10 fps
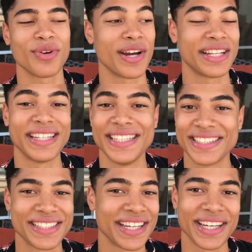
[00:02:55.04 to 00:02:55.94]
for at
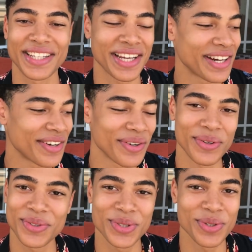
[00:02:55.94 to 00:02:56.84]
least like, I don't
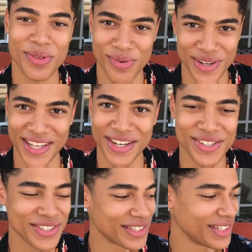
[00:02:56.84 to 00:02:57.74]
know, 2 or 3
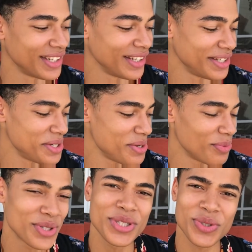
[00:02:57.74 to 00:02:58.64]
years,
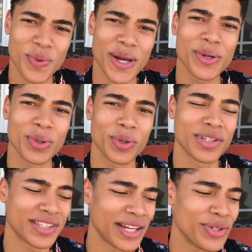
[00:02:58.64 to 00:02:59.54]
which is quite cool,
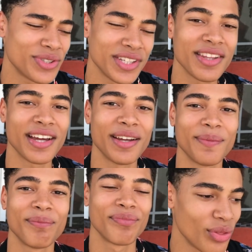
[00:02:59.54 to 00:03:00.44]
because then you see that
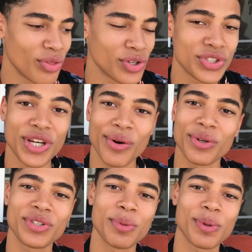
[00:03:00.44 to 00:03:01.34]
the
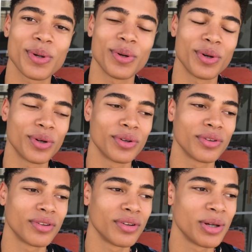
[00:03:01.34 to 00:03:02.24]
stereotypical
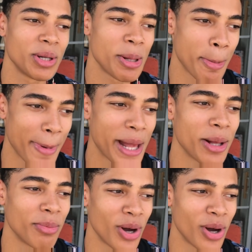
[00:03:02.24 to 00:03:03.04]
male